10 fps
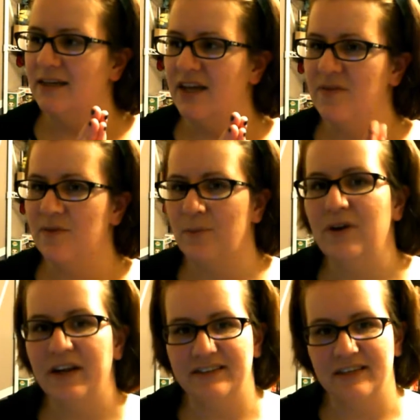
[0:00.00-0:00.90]
in the
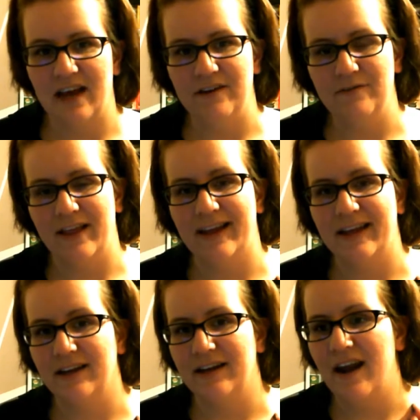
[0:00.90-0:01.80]
book, it's kind of
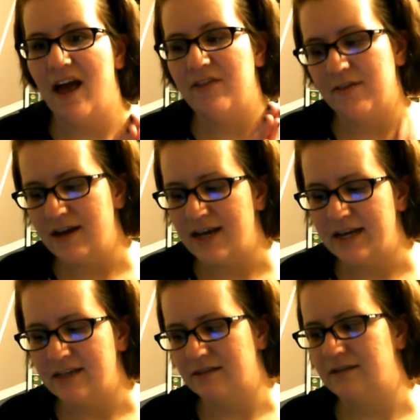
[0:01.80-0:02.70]
like nothing
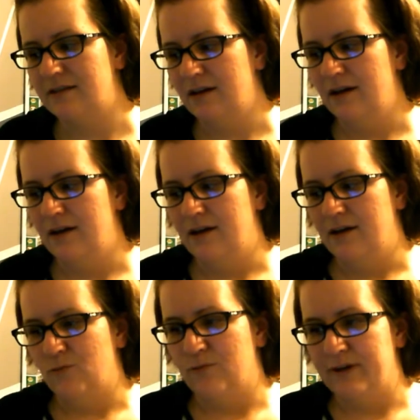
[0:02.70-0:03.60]
is
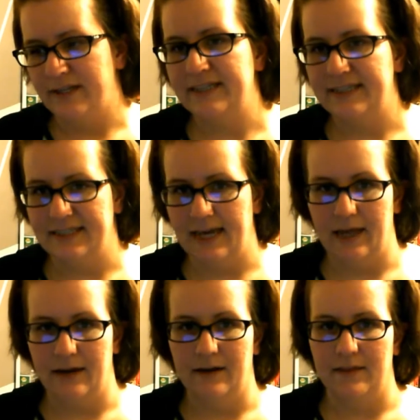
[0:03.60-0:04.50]
really
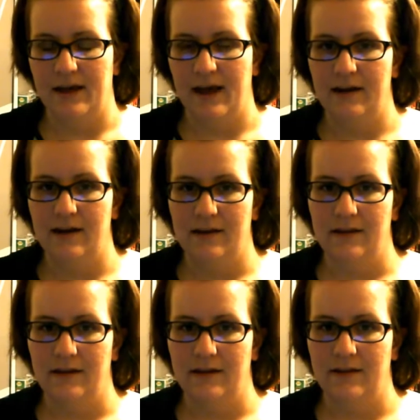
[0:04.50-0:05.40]
said that
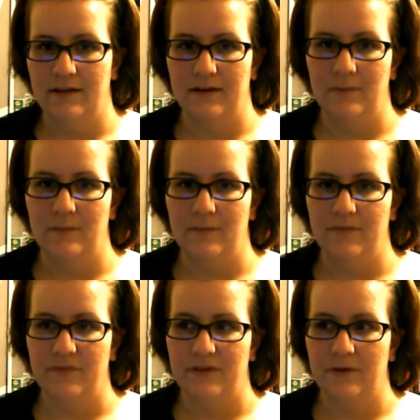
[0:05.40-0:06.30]
the
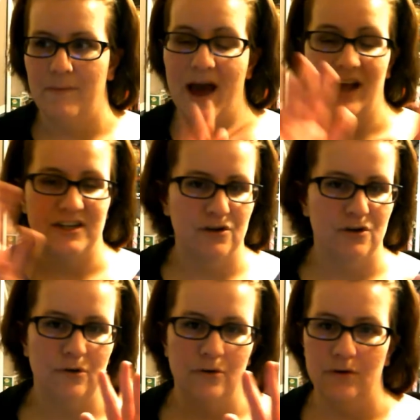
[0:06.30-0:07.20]

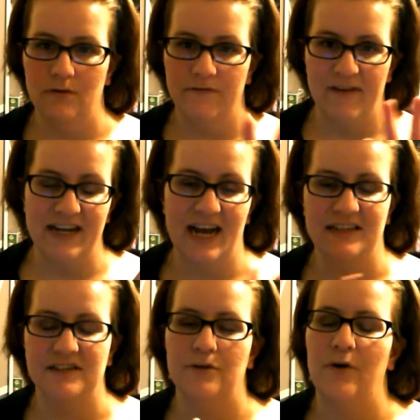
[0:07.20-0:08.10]
magical,
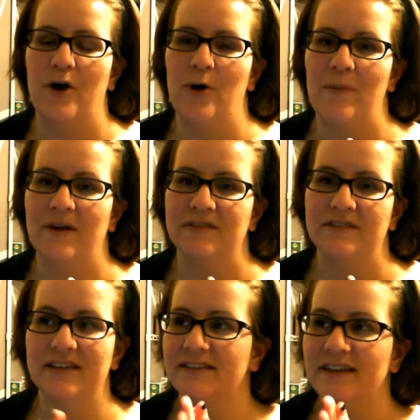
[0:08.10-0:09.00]
fantastical elements,
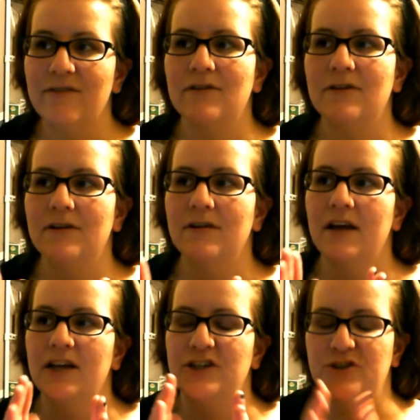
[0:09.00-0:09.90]
it's never
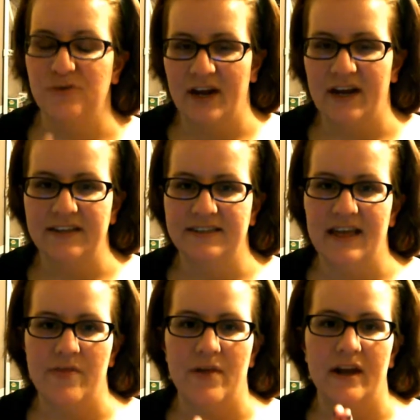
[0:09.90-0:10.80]
directly
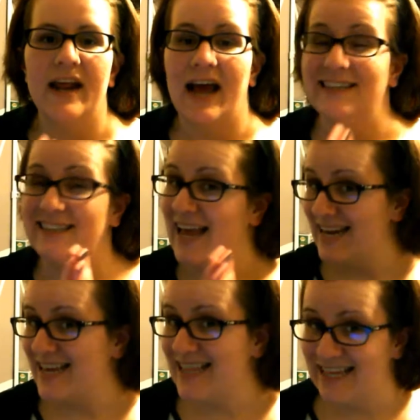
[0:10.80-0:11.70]
said that it has
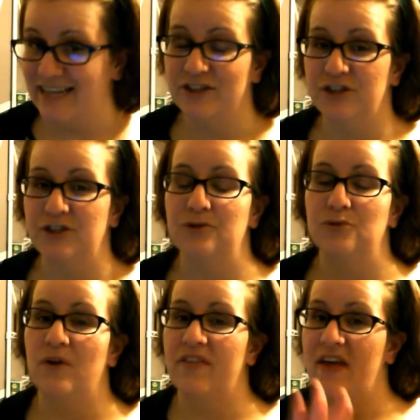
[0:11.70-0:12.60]
anything to
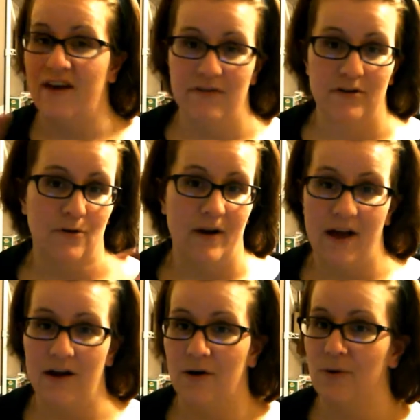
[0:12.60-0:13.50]
do with heaven or
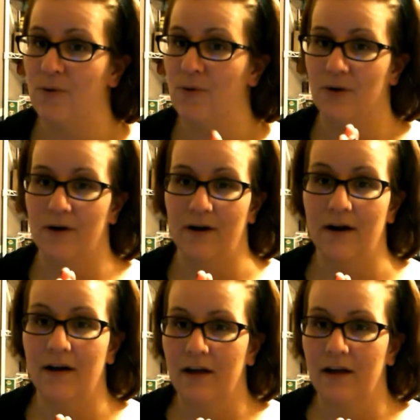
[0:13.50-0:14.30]
hell or